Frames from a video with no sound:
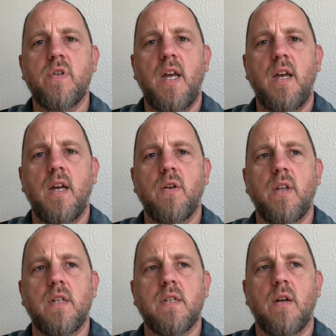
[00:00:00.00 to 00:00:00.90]
day? I know
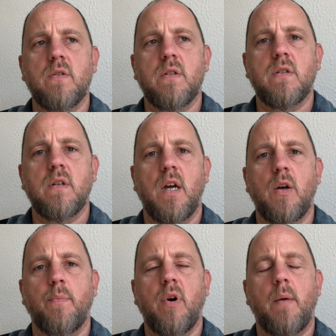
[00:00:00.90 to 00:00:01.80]
that sounds,
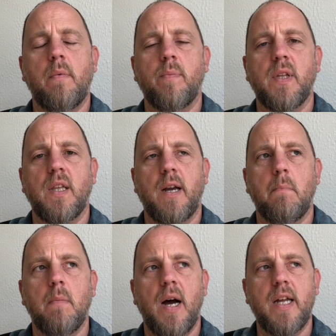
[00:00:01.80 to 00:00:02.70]
probably
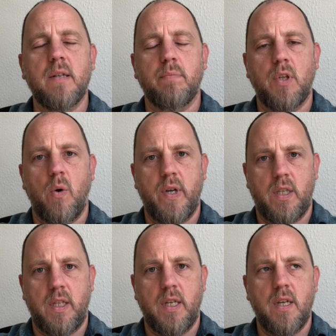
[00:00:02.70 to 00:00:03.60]

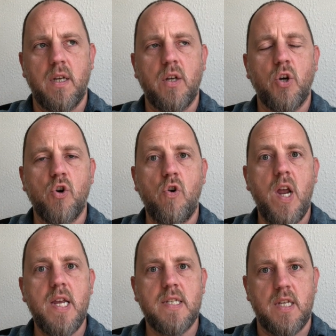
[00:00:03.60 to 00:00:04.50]
mind-blowingly
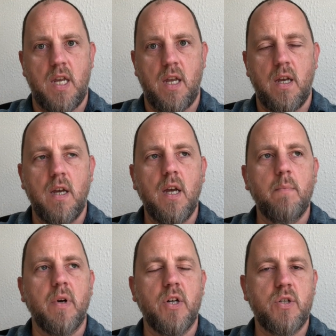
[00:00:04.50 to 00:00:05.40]
crazy,
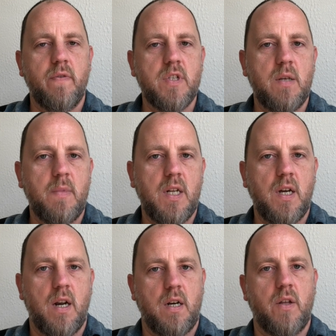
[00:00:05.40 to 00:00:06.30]
but could you have your team meeting
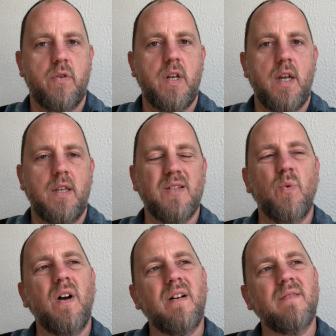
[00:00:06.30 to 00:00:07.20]
on another day? And they said,
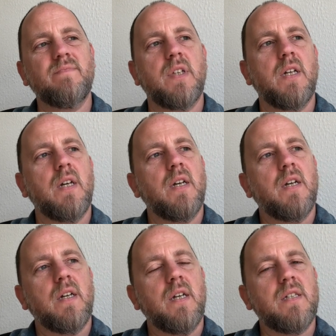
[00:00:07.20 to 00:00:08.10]
well,
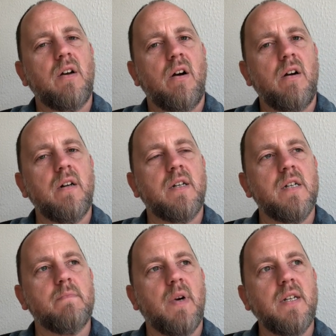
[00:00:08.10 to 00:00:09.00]
it's hard
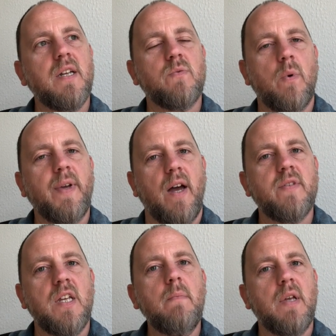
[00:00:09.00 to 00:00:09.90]
because Monday's when we have
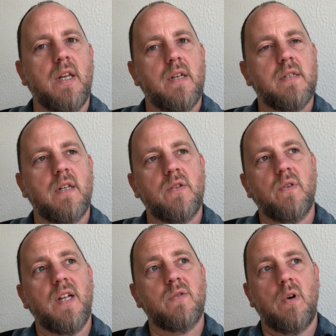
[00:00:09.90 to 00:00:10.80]
team meetings, and so
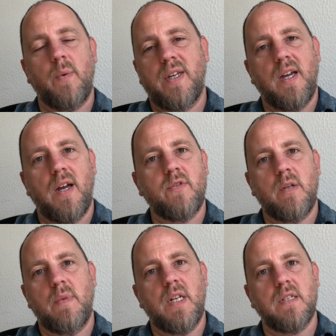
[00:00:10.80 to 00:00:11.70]
that's why we can't have
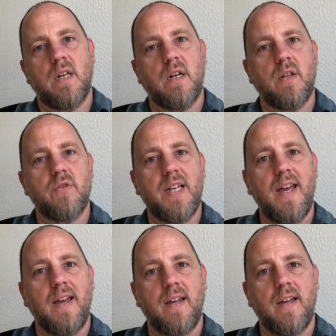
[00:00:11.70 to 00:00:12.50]
team meetings on another day.